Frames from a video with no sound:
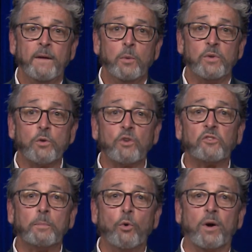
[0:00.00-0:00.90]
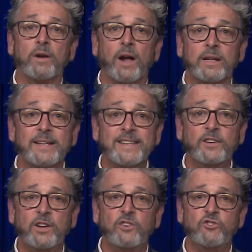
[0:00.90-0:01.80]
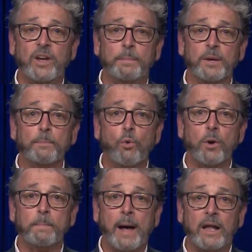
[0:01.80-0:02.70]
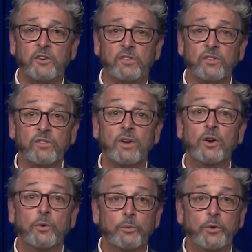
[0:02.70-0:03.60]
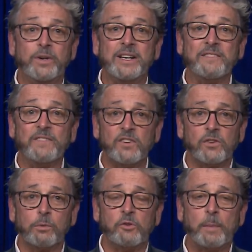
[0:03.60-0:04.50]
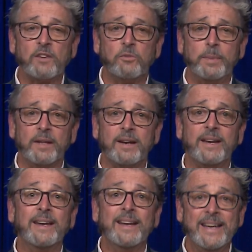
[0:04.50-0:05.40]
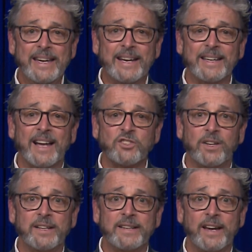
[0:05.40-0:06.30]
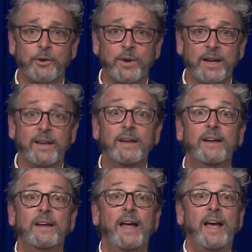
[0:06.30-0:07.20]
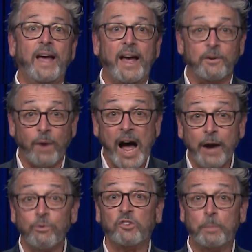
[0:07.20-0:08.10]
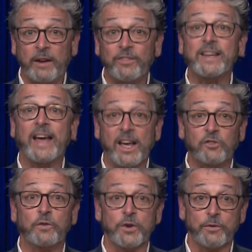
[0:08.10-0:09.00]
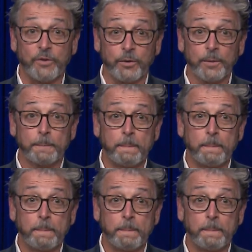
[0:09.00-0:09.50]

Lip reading: With your support, I'll continue to champion port policies rooted in fiscal responsibility, ecological integrity, and I respectfully ask for your vote.